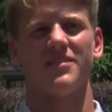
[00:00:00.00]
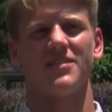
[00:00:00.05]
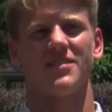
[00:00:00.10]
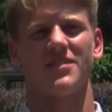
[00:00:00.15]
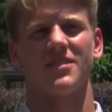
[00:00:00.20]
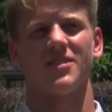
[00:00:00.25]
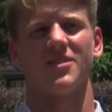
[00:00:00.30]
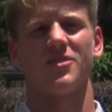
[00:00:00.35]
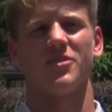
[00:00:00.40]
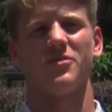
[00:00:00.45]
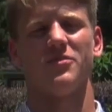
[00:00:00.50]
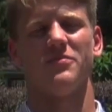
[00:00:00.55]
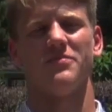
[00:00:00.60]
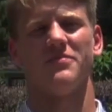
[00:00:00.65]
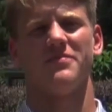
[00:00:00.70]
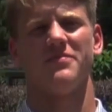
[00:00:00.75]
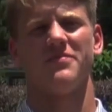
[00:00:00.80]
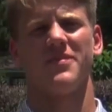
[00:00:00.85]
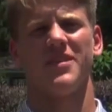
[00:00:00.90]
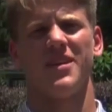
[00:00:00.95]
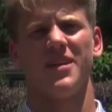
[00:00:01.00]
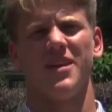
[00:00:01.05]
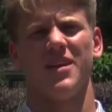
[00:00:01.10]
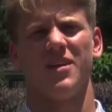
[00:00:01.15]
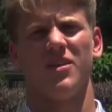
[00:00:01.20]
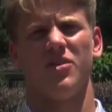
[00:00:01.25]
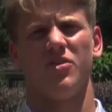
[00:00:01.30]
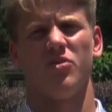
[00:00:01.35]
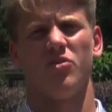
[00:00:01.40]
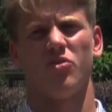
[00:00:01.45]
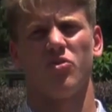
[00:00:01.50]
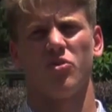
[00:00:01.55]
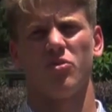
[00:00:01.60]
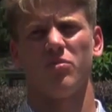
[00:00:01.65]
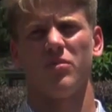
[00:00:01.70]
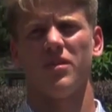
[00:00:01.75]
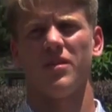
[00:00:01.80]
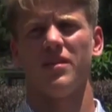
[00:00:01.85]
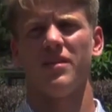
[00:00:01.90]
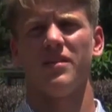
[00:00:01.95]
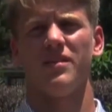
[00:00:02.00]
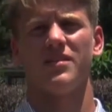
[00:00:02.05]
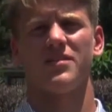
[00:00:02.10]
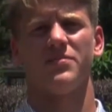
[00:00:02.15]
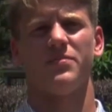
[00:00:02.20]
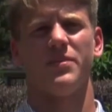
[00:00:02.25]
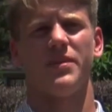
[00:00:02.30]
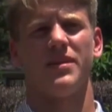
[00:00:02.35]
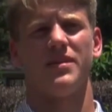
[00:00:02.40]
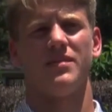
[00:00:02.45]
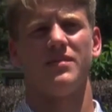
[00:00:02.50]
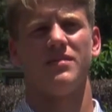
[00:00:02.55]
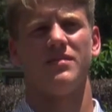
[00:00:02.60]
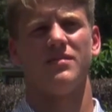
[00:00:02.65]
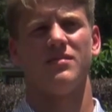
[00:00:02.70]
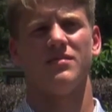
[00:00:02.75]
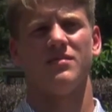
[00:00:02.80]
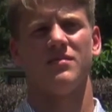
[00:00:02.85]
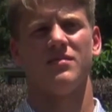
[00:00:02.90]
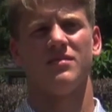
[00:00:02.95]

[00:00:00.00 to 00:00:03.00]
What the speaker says: So normally it's been